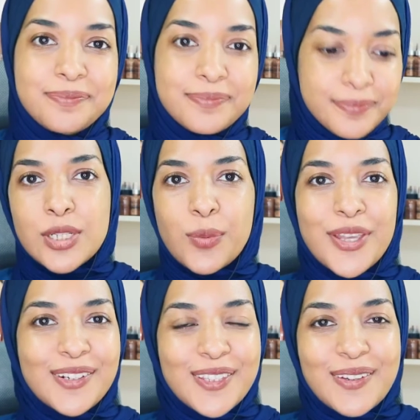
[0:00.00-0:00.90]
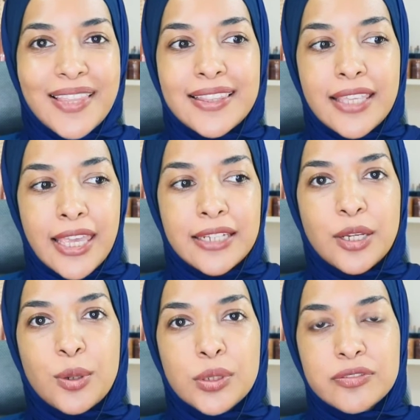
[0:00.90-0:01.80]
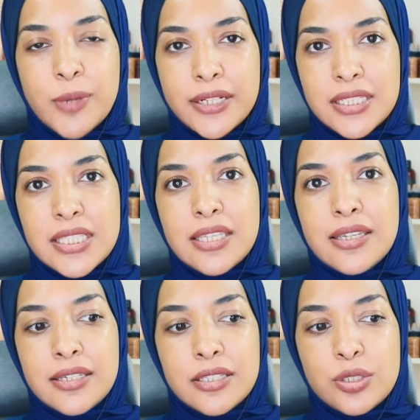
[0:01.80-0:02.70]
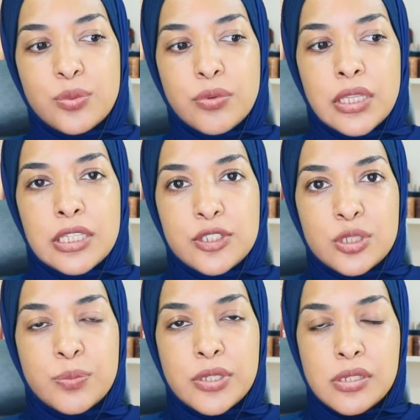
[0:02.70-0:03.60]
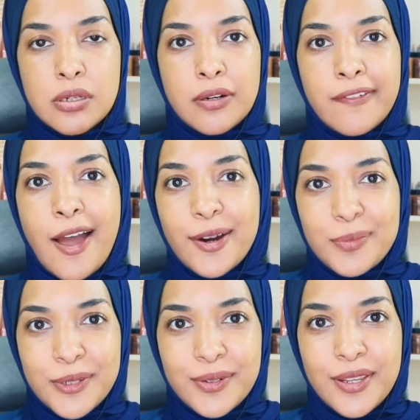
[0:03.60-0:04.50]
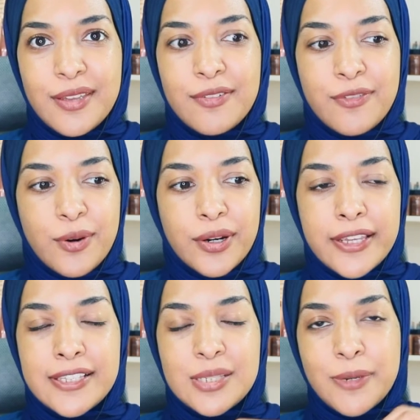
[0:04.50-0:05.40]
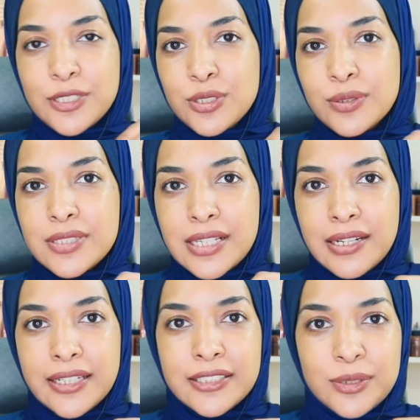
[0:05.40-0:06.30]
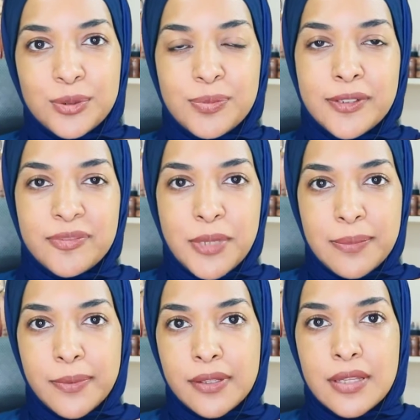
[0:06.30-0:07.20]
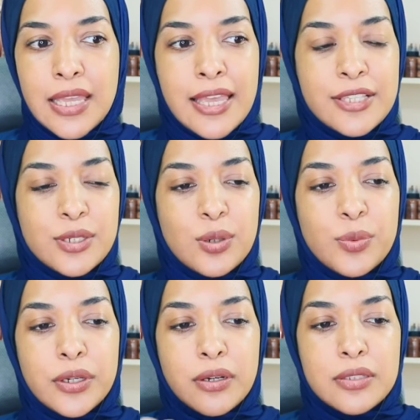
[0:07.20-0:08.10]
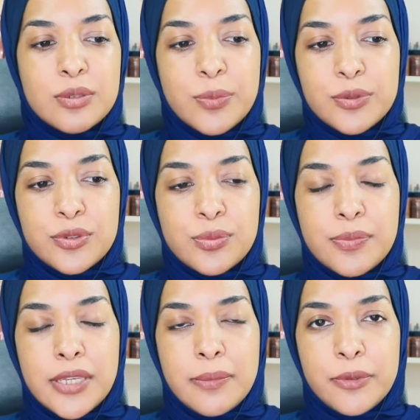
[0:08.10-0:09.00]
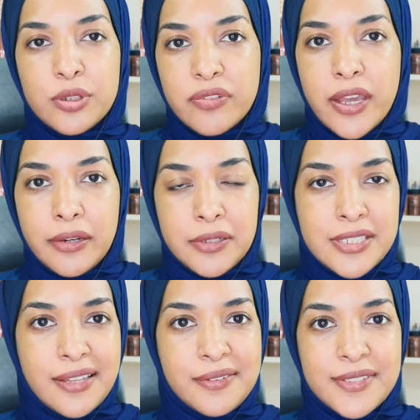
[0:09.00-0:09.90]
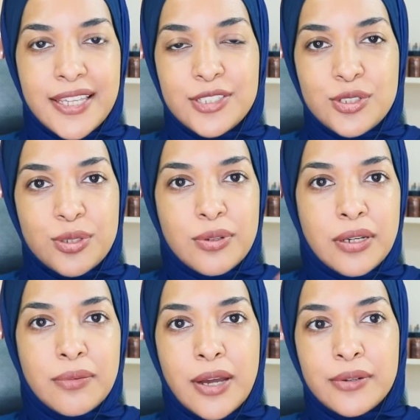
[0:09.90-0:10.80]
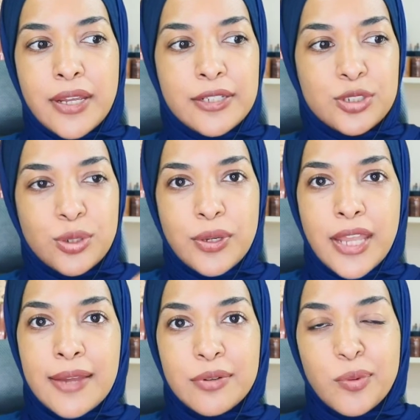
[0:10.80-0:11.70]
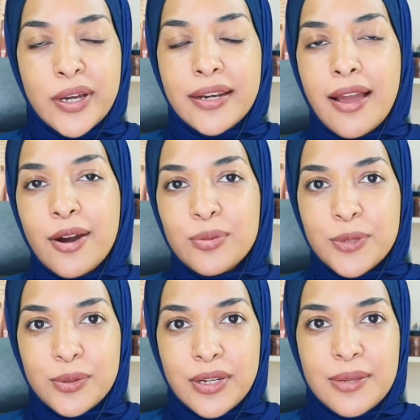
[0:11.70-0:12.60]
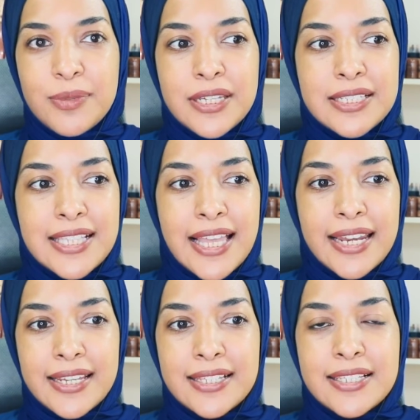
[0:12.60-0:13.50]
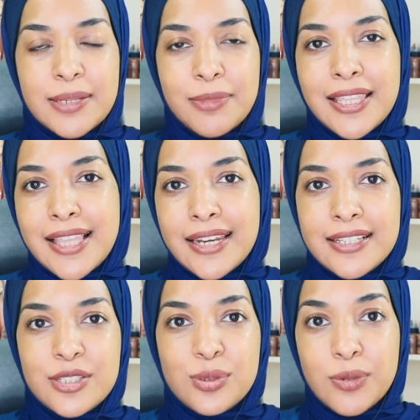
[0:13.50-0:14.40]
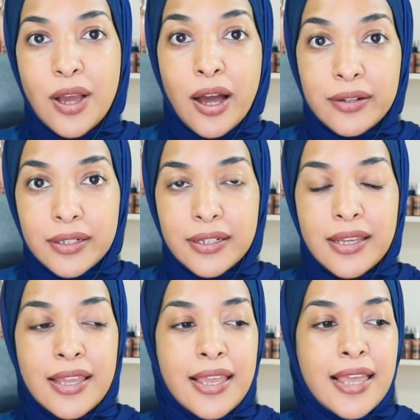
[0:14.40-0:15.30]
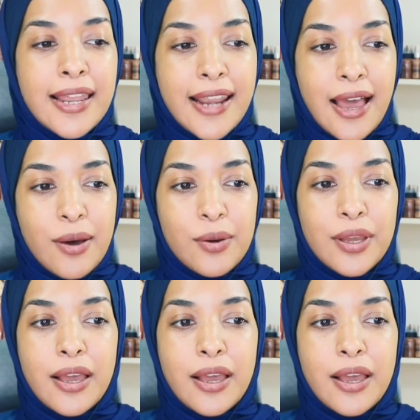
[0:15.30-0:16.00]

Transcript: So we all know that the end goal of modesty is to really just preserve our beauty for a special select group of people. So we are not supposed to be beautifying ourselves and just going around and showing everyone our beauty because that is something that is to be honored. Now,